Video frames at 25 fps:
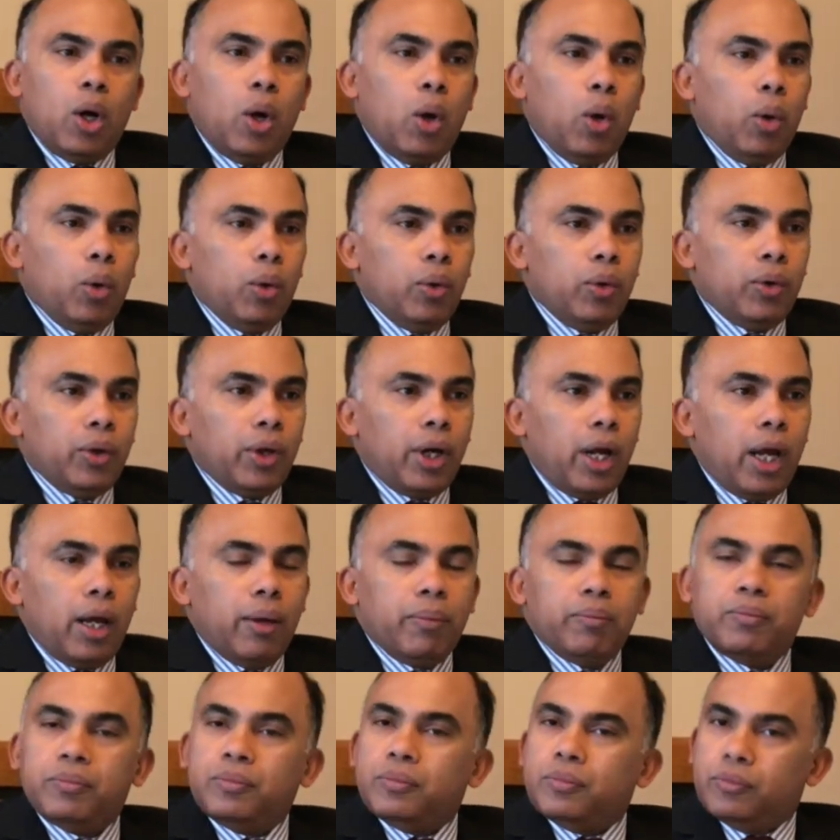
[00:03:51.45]
or
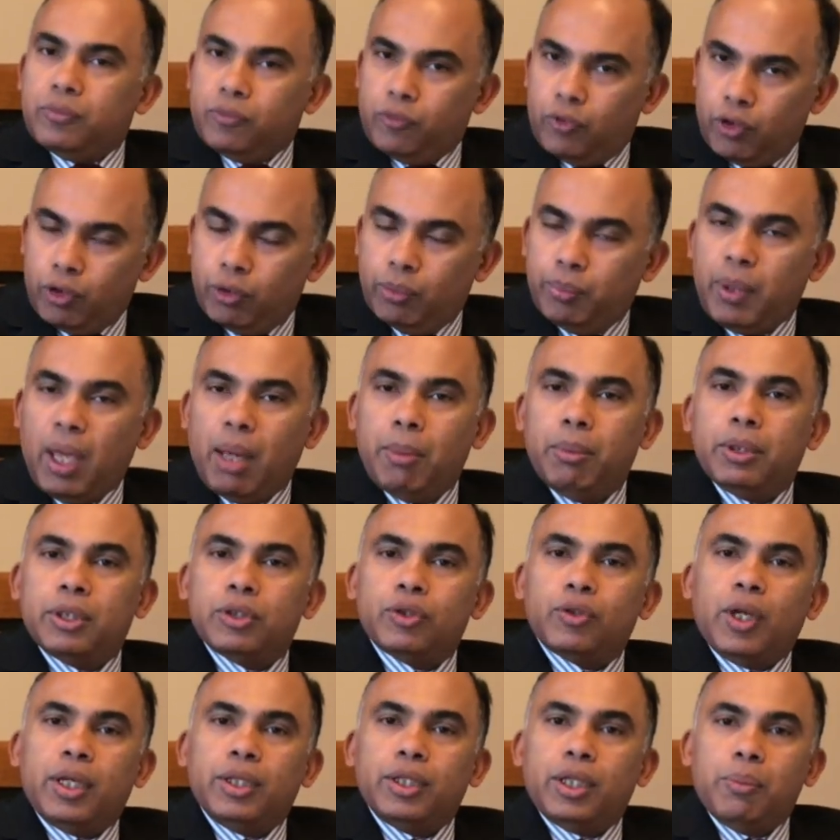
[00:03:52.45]
we will be able
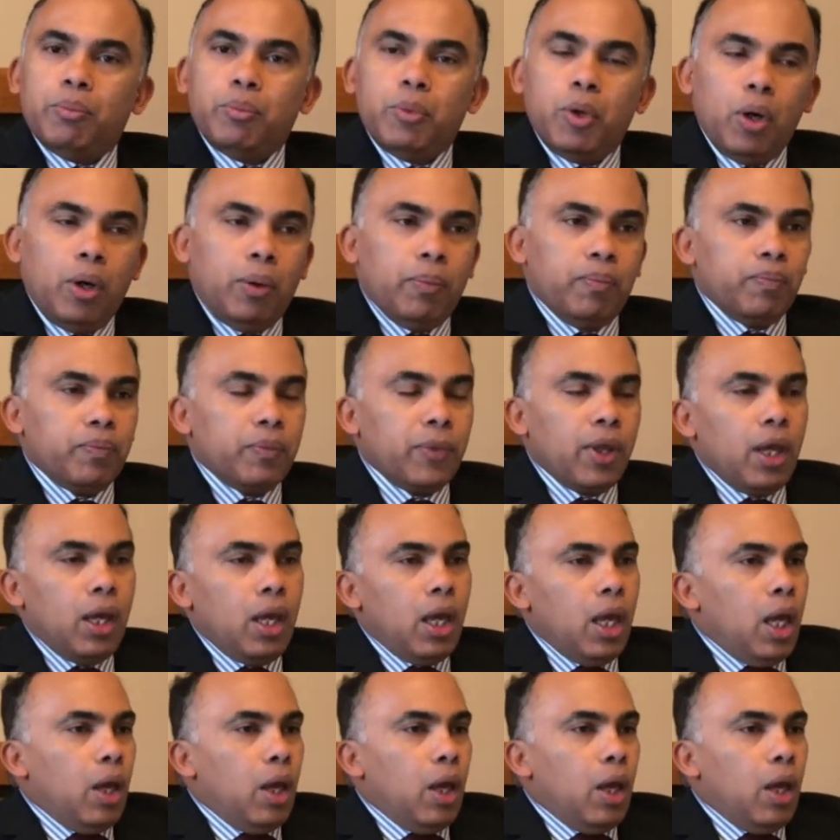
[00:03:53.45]
to send them home.